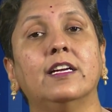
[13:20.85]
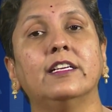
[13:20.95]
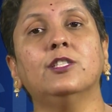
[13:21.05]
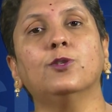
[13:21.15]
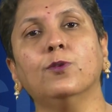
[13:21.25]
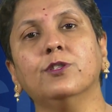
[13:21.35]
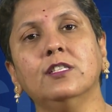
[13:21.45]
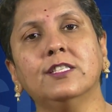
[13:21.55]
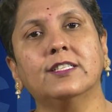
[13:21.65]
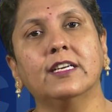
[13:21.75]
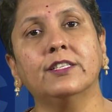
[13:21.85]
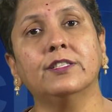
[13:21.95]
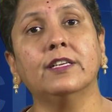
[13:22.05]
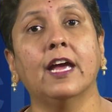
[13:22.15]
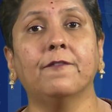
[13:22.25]
in social
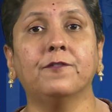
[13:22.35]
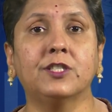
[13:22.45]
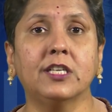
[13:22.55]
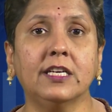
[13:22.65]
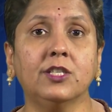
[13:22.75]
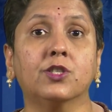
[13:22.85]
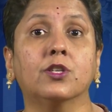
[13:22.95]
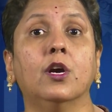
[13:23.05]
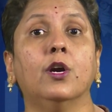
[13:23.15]
structure have changed